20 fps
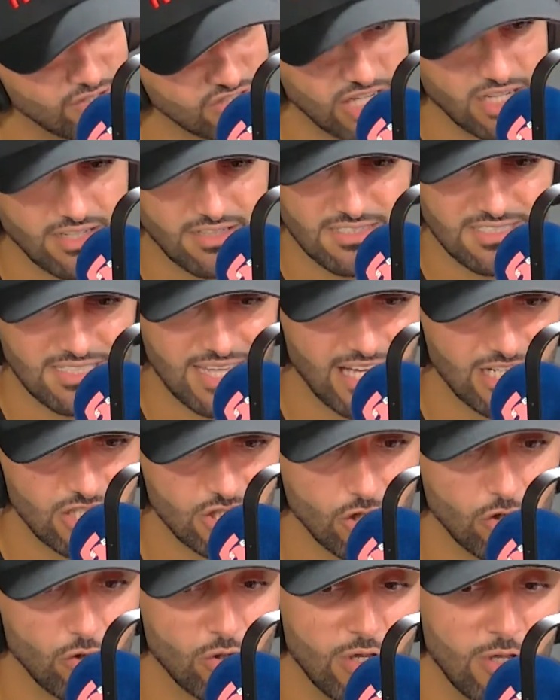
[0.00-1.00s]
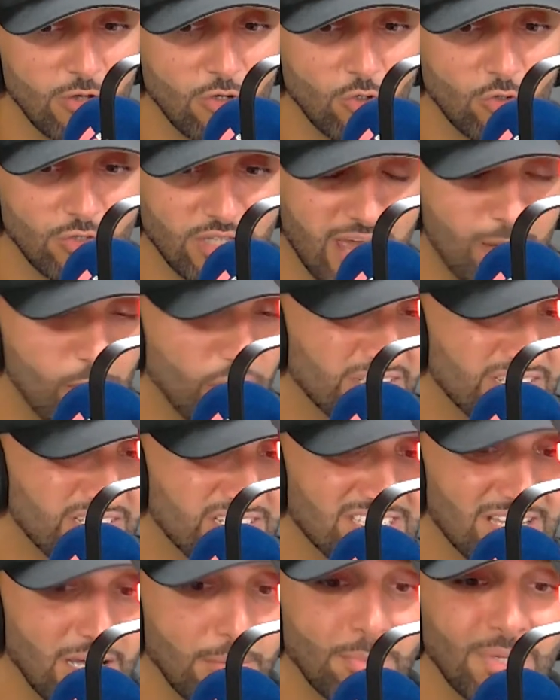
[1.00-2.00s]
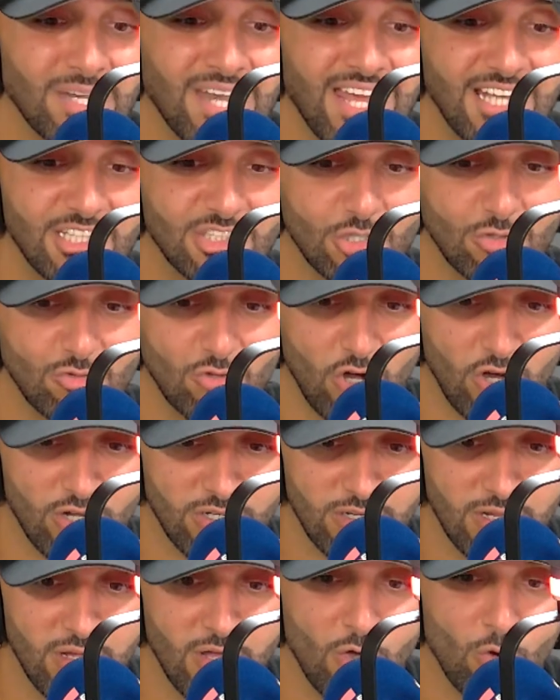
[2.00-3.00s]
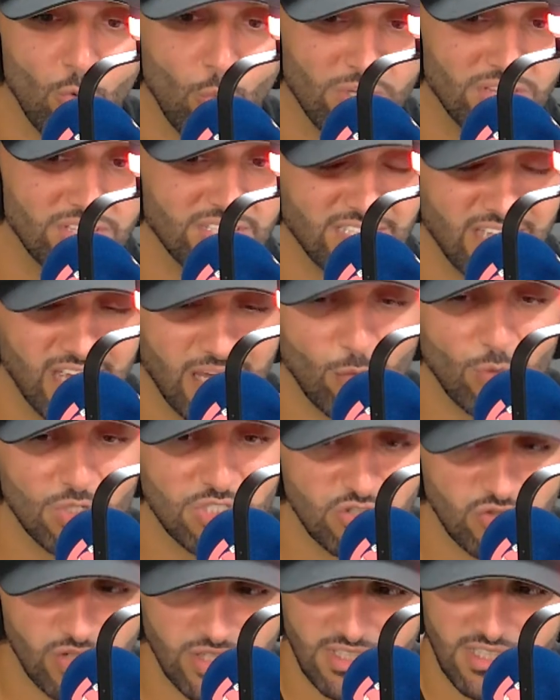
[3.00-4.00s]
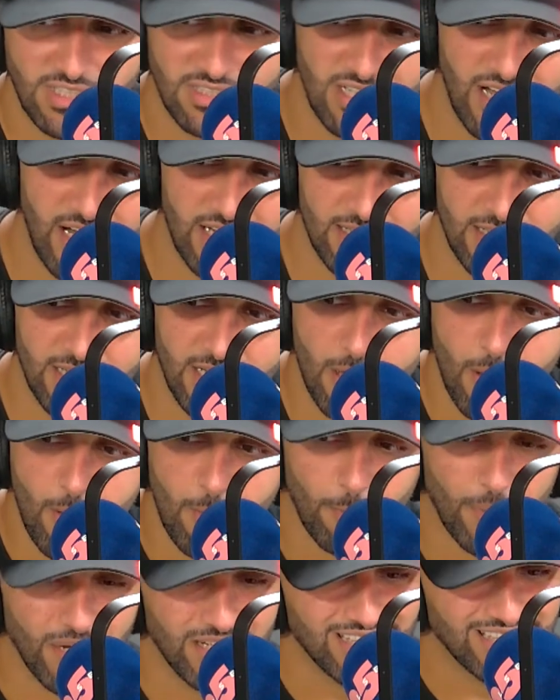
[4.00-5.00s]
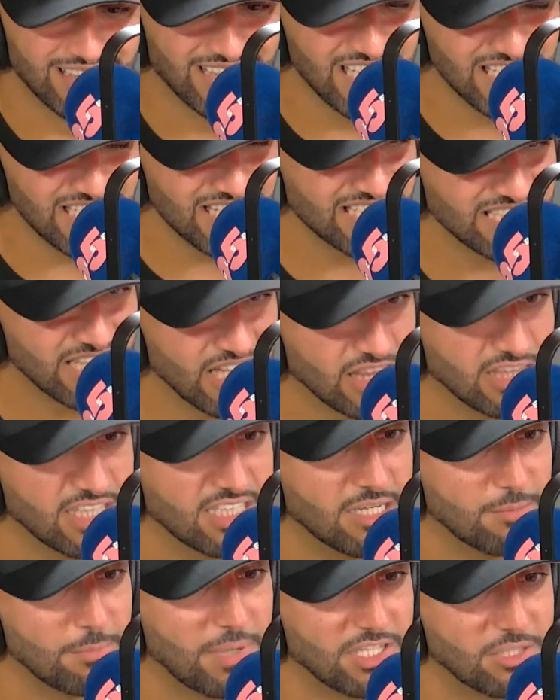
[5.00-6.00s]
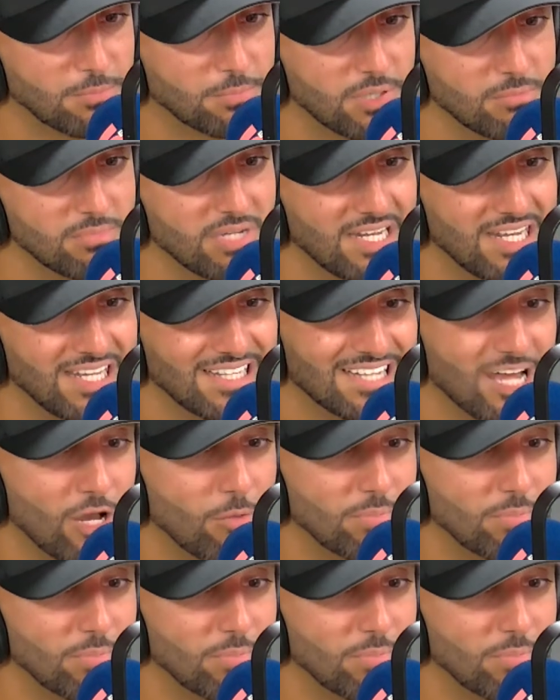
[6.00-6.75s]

Jadon Sancho, who came on as a sub later on when the game was already done. But this is the thing about the Premier League now